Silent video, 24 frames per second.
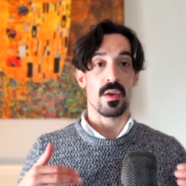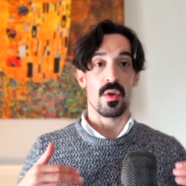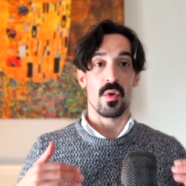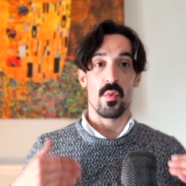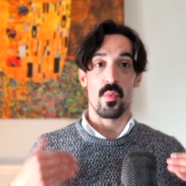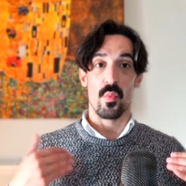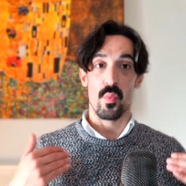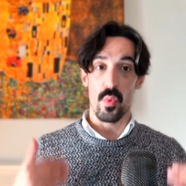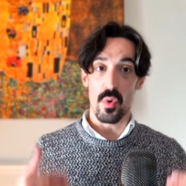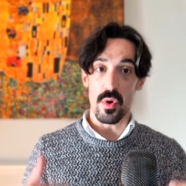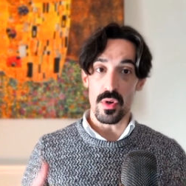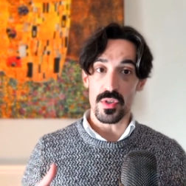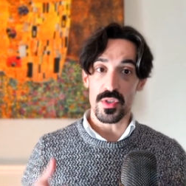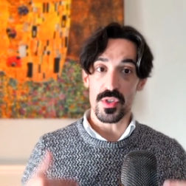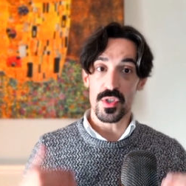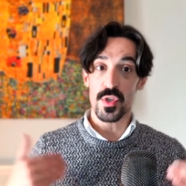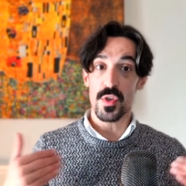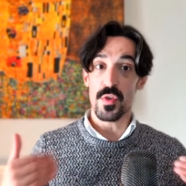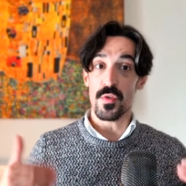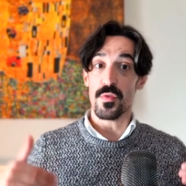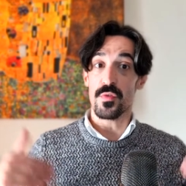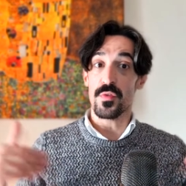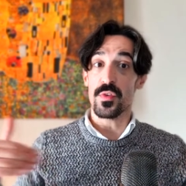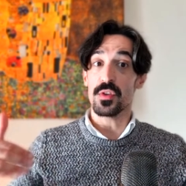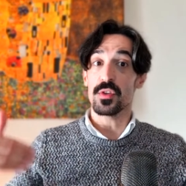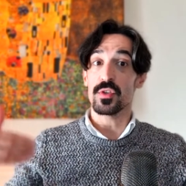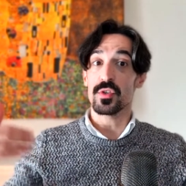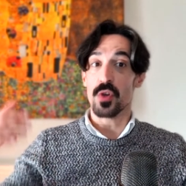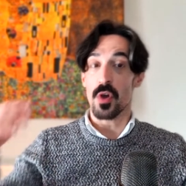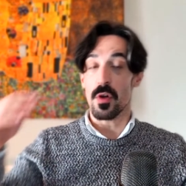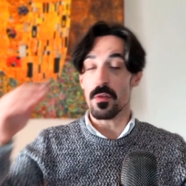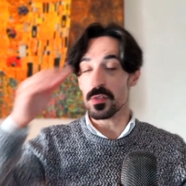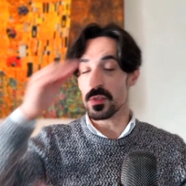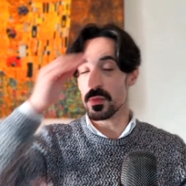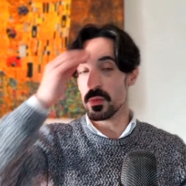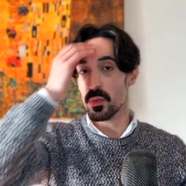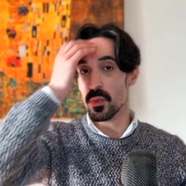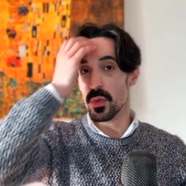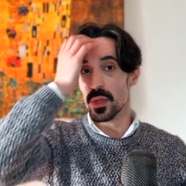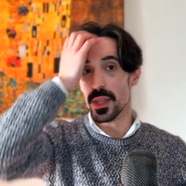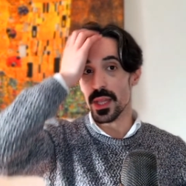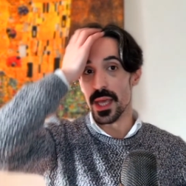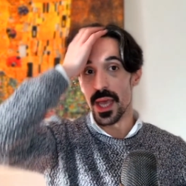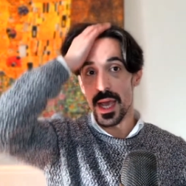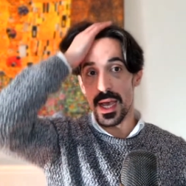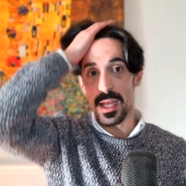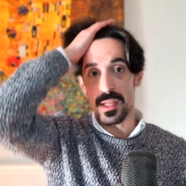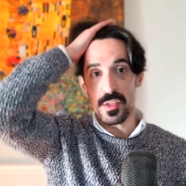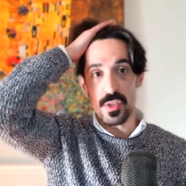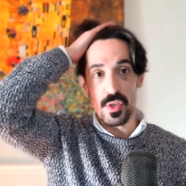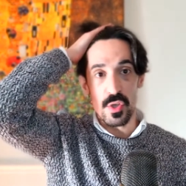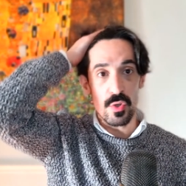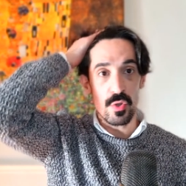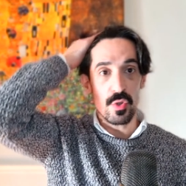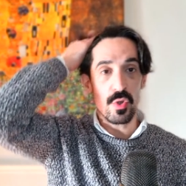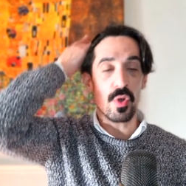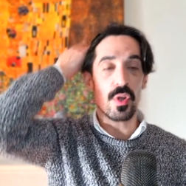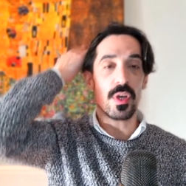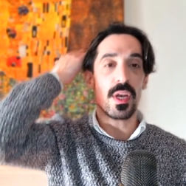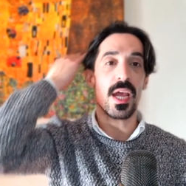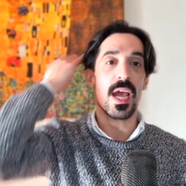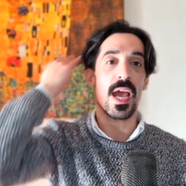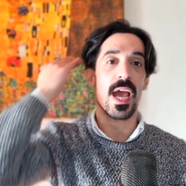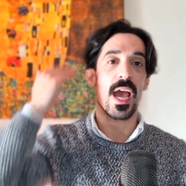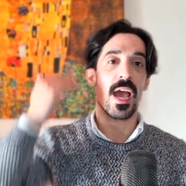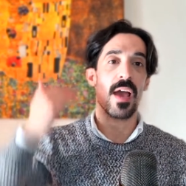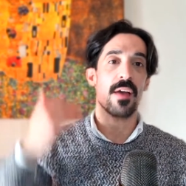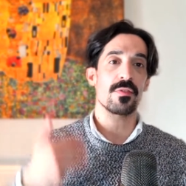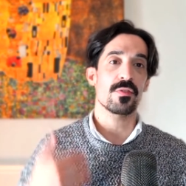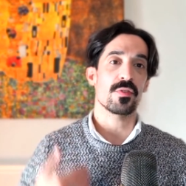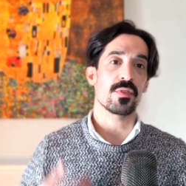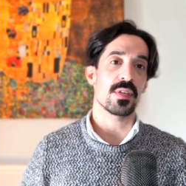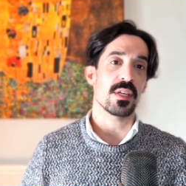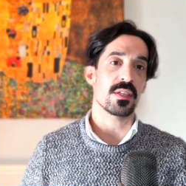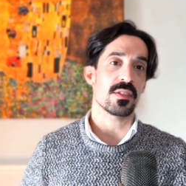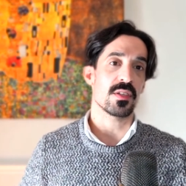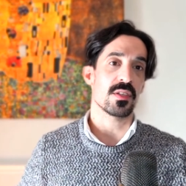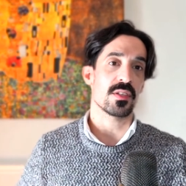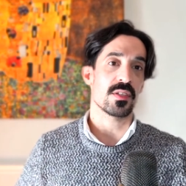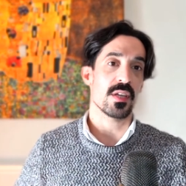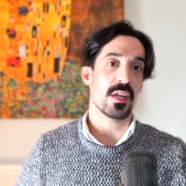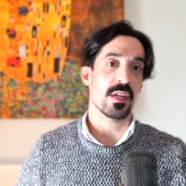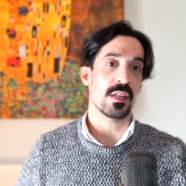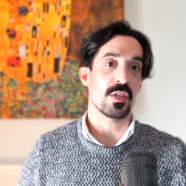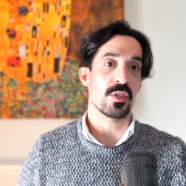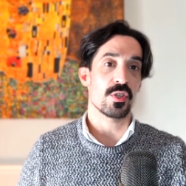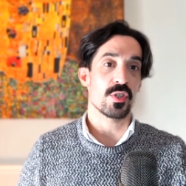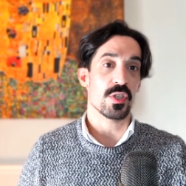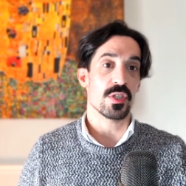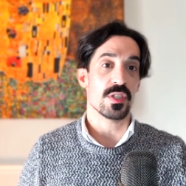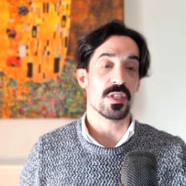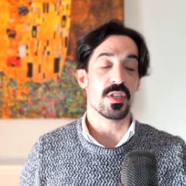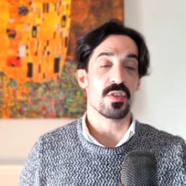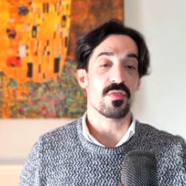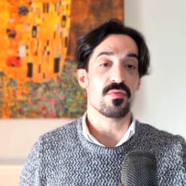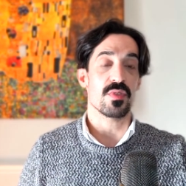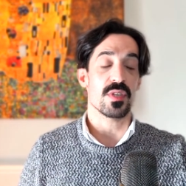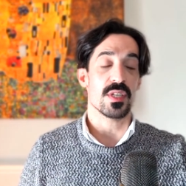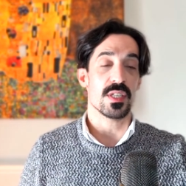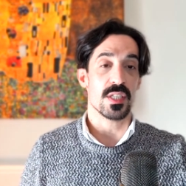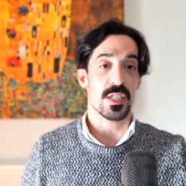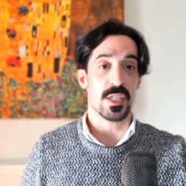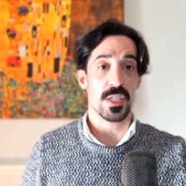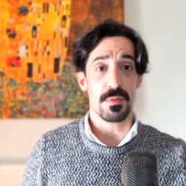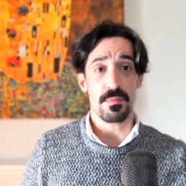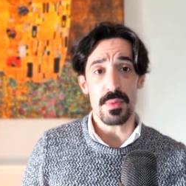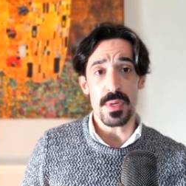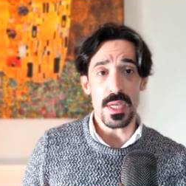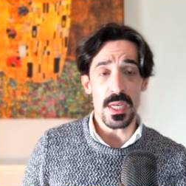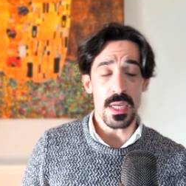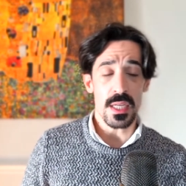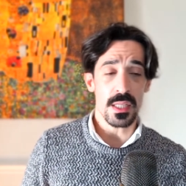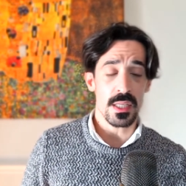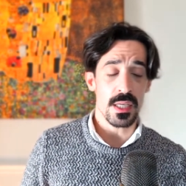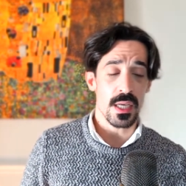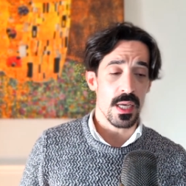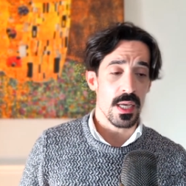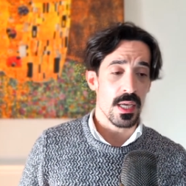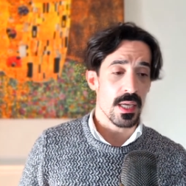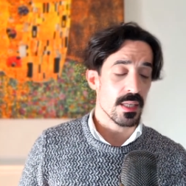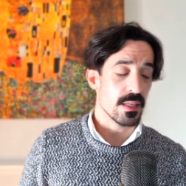Once you feel comfortable with that, you don't have to necessarily just increase the speed.